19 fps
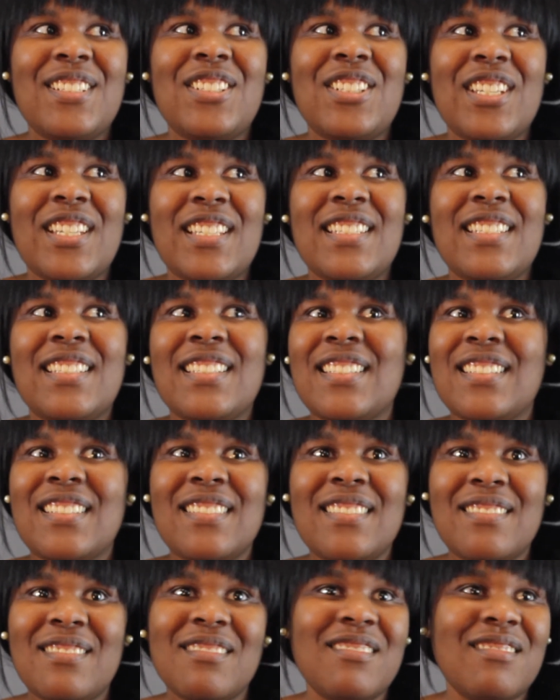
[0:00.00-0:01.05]
just
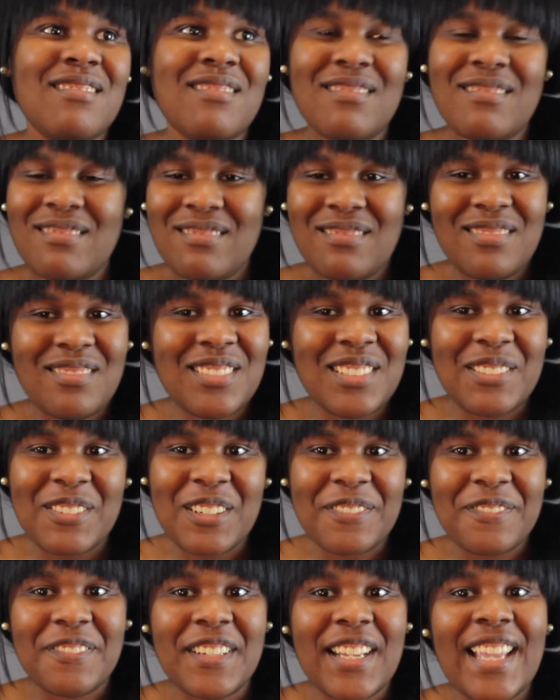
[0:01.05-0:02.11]

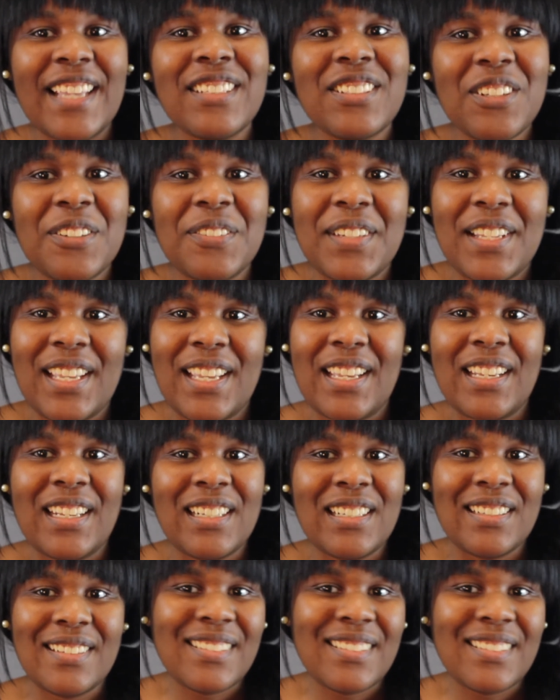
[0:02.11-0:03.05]
reflect on that.